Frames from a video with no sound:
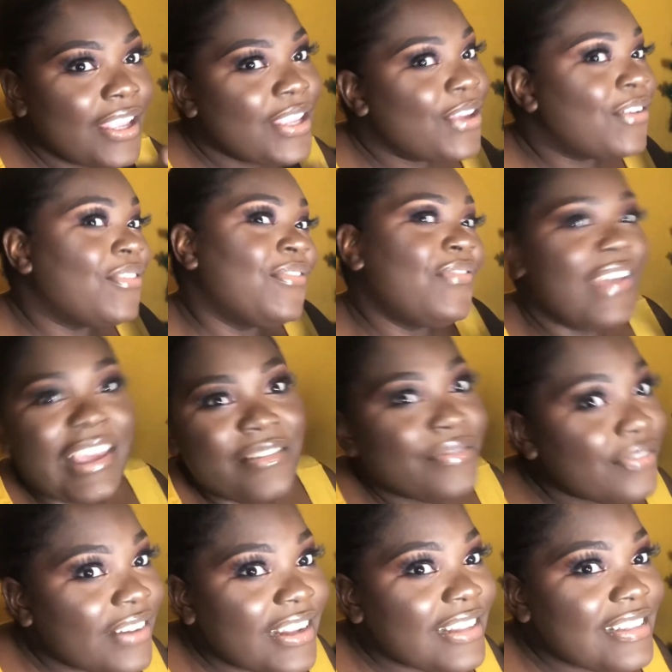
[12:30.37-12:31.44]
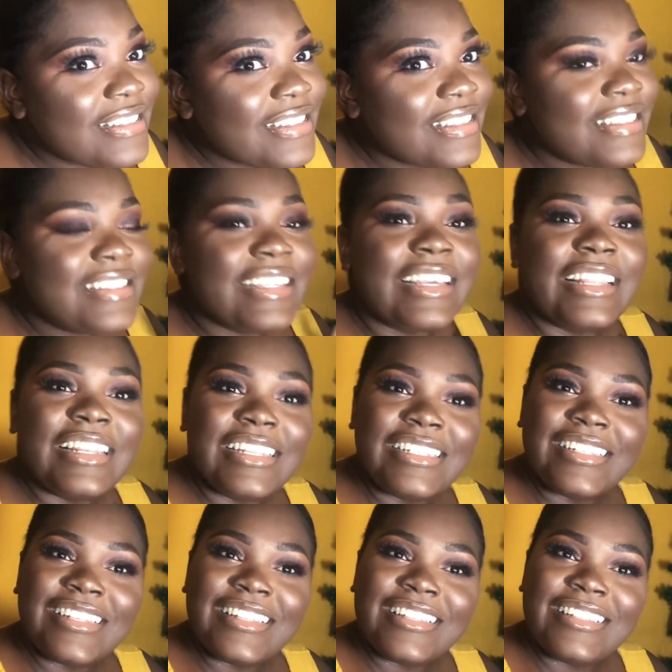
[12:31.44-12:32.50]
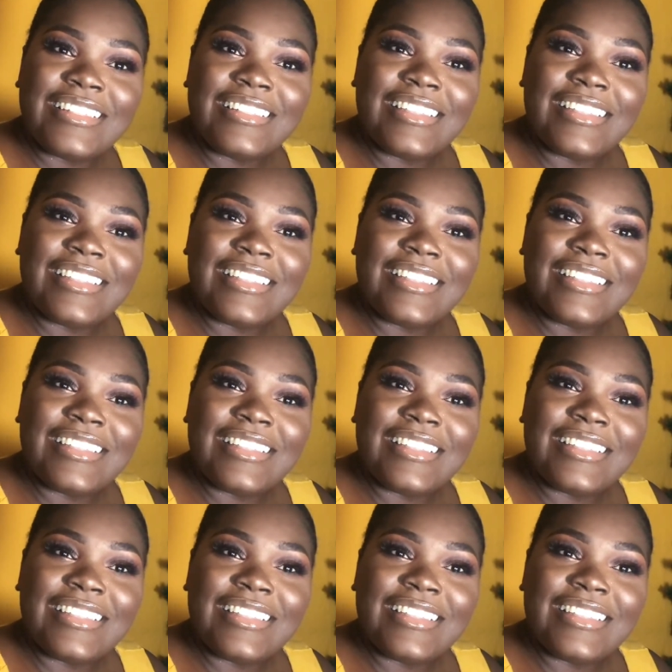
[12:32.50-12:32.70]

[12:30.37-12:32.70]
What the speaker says: your favorite Tickalicious,